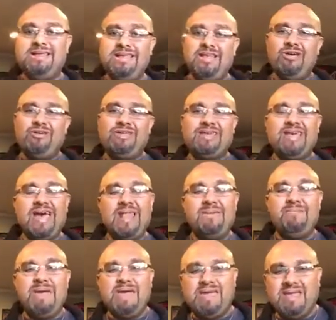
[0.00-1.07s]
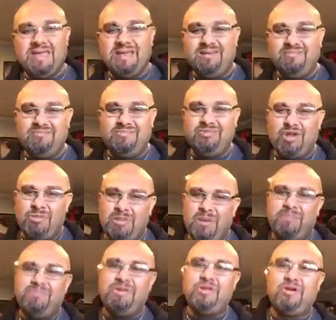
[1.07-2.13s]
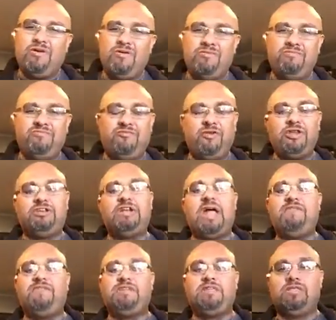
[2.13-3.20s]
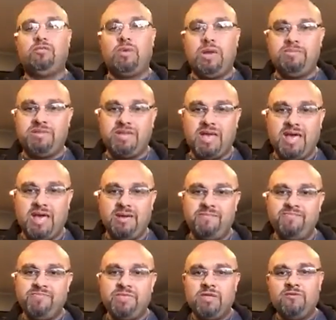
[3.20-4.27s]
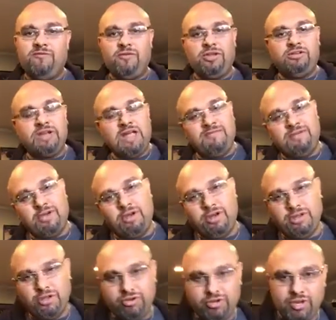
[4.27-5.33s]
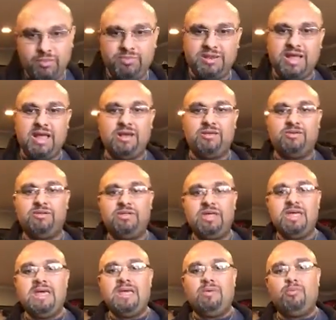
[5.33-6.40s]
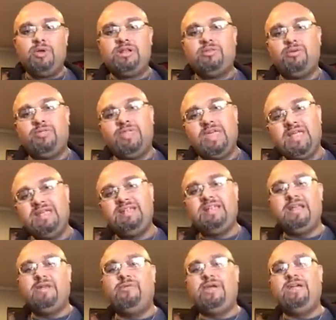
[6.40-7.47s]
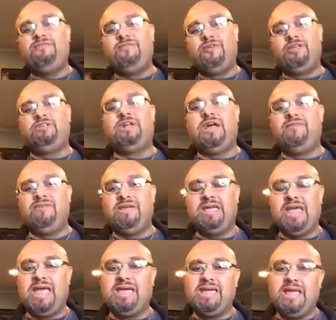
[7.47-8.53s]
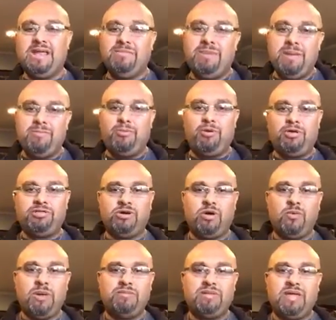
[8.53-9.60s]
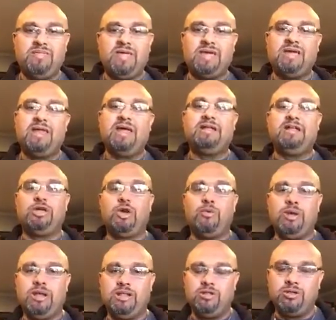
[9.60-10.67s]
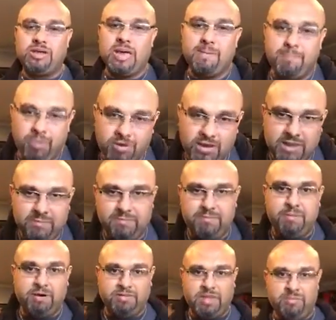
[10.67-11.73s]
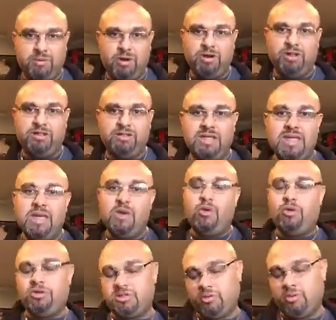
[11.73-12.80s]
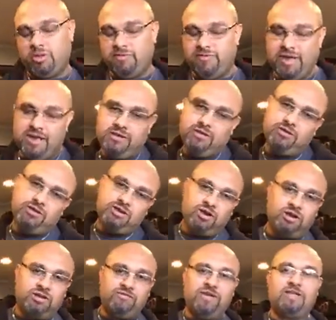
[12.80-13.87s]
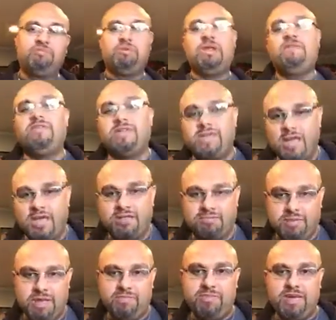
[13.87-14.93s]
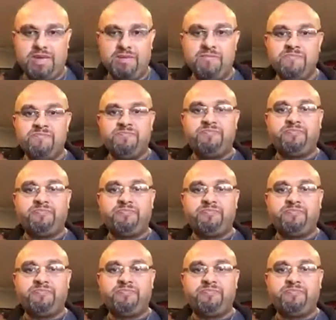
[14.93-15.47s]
You know, to kind of make it drum up, you know, foot traffic to the website, foot traffic on our YouTube channels, which will then generate foot traffic and getting people onto our website that can actually go in and look at booking birthday parties or school events, church events, whatever the case may be.